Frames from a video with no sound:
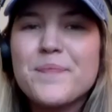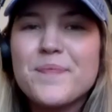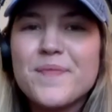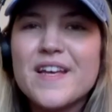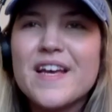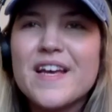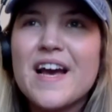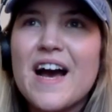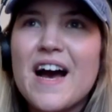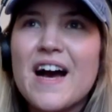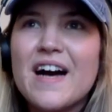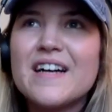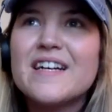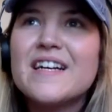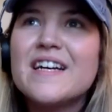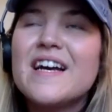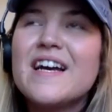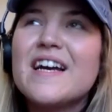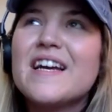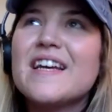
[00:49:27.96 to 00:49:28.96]
Yeah.
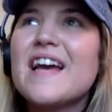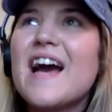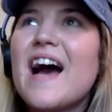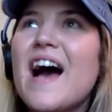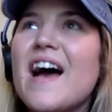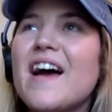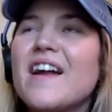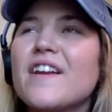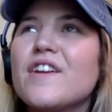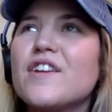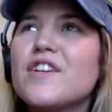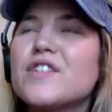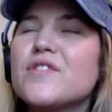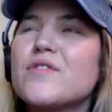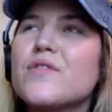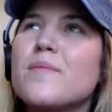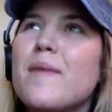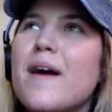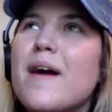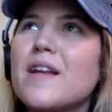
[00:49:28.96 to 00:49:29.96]
Yeah. And
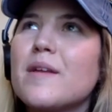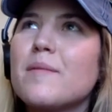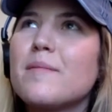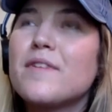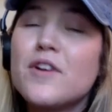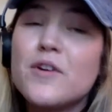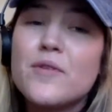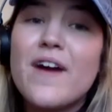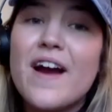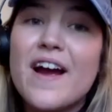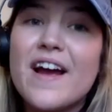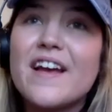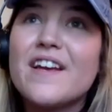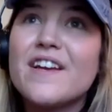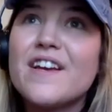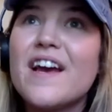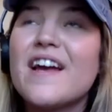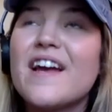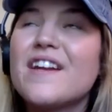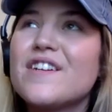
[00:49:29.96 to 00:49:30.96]
you're right.
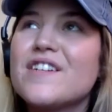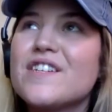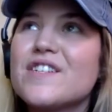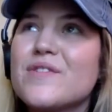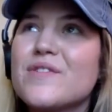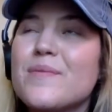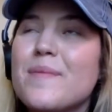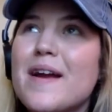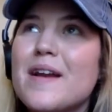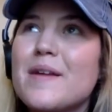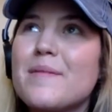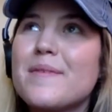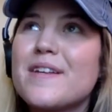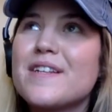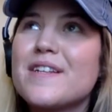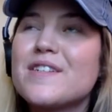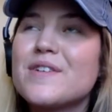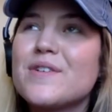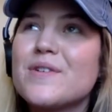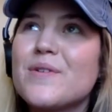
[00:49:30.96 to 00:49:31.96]
And you just reminded me
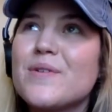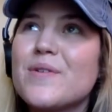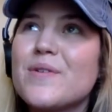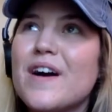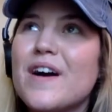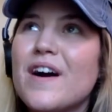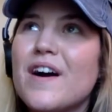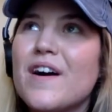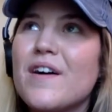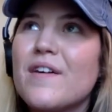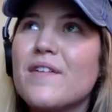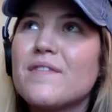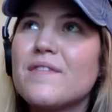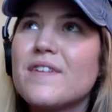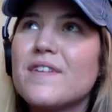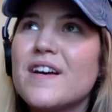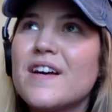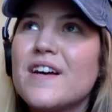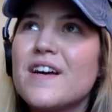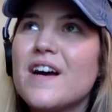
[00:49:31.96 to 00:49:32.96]
too of
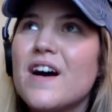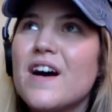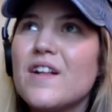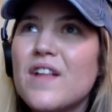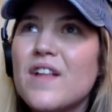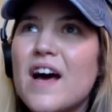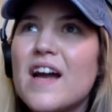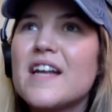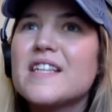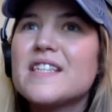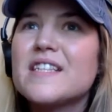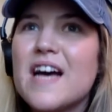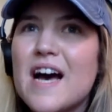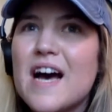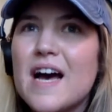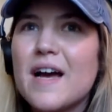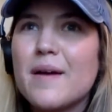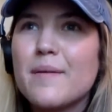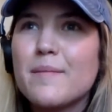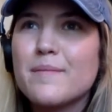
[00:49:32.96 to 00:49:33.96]
a lot of
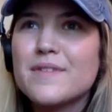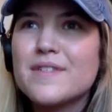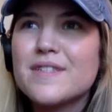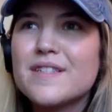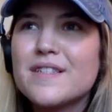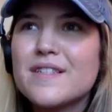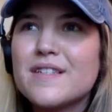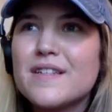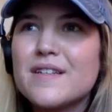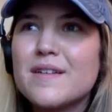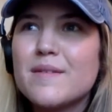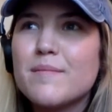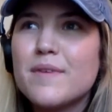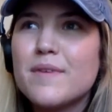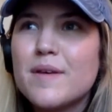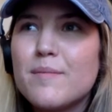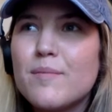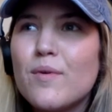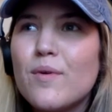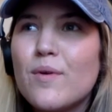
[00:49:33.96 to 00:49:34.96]
times
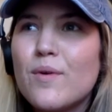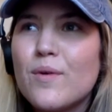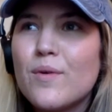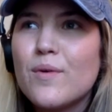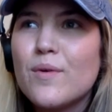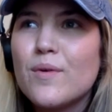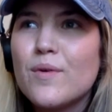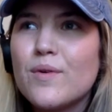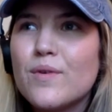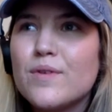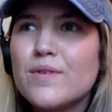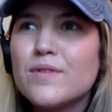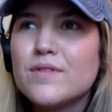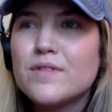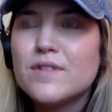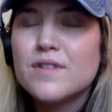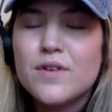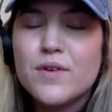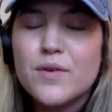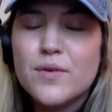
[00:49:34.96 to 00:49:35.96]
people,
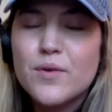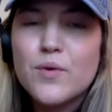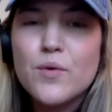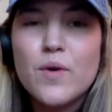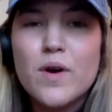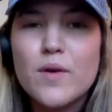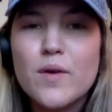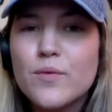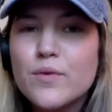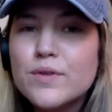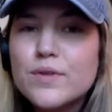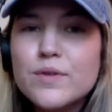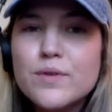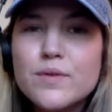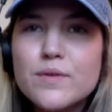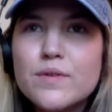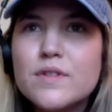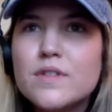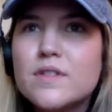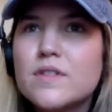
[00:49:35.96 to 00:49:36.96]
who are
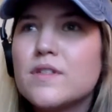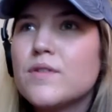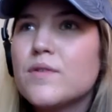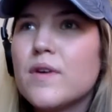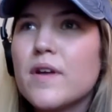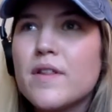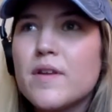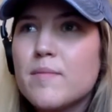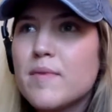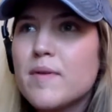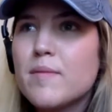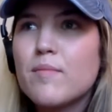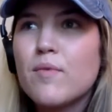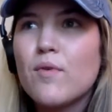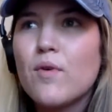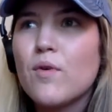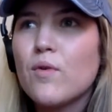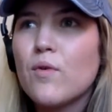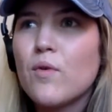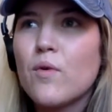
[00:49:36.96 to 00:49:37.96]
rude to other
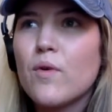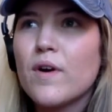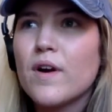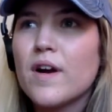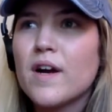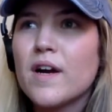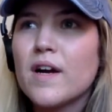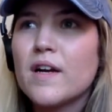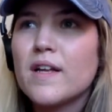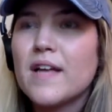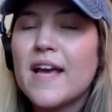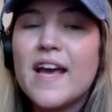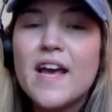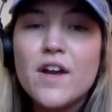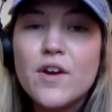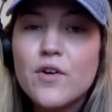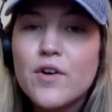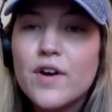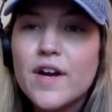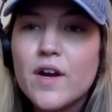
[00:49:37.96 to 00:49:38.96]
people or
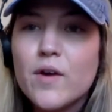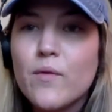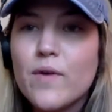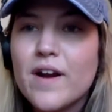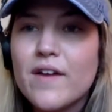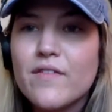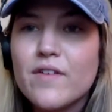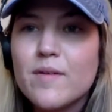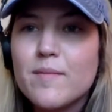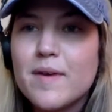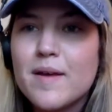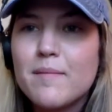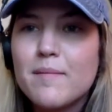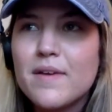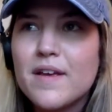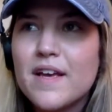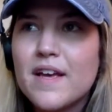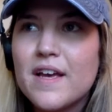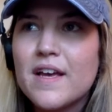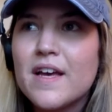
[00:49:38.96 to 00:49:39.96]
angry or whatever it may
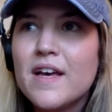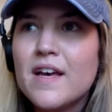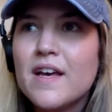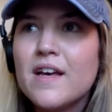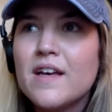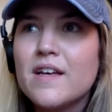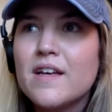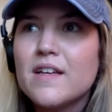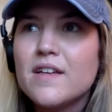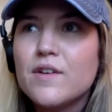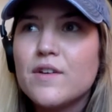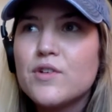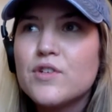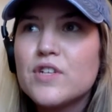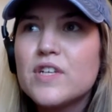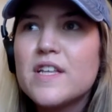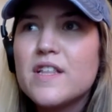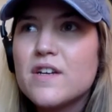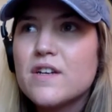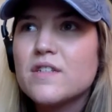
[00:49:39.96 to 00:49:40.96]
be,
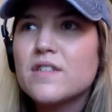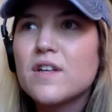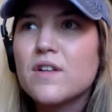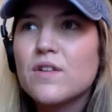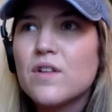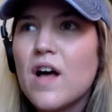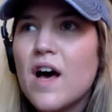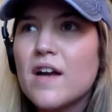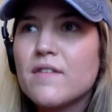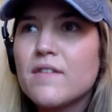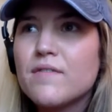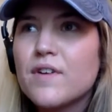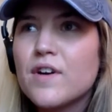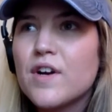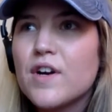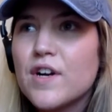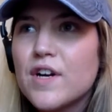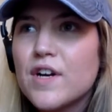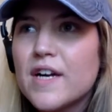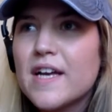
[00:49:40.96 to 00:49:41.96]
usually there's a lot of
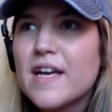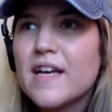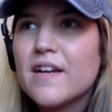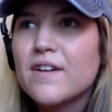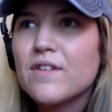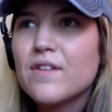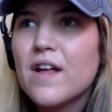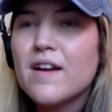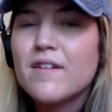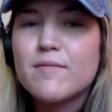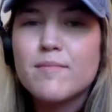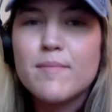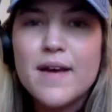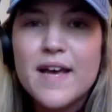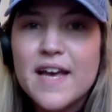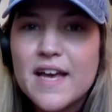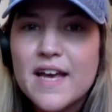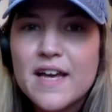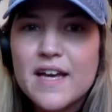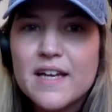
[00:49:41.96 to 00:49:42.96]
hurt and a lot of
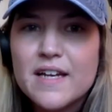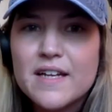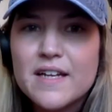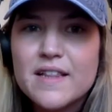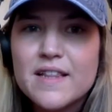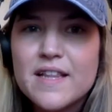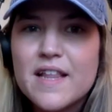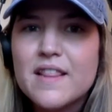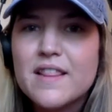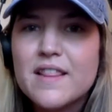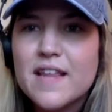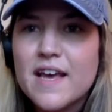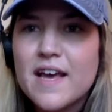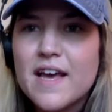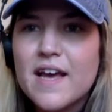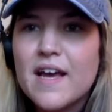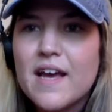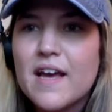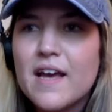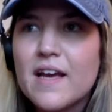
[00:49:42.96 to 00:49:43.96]
pain that
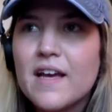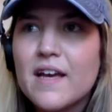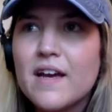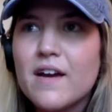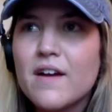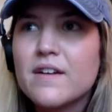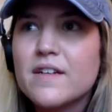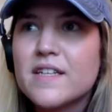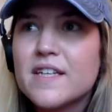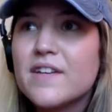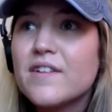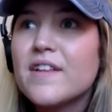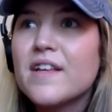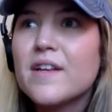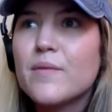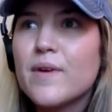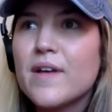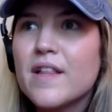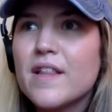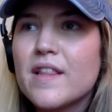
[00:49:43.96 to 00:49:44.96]
they are
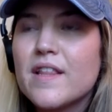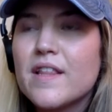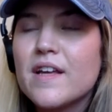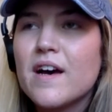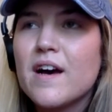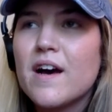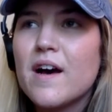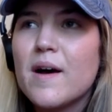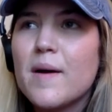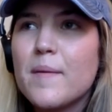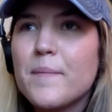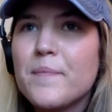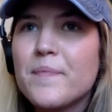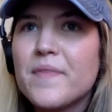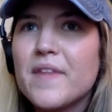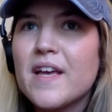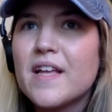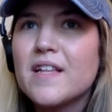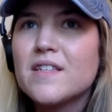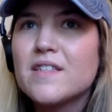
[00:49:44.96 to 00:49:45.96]
dealing with. And
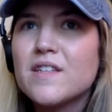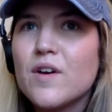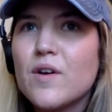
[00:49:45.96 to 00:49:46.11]
so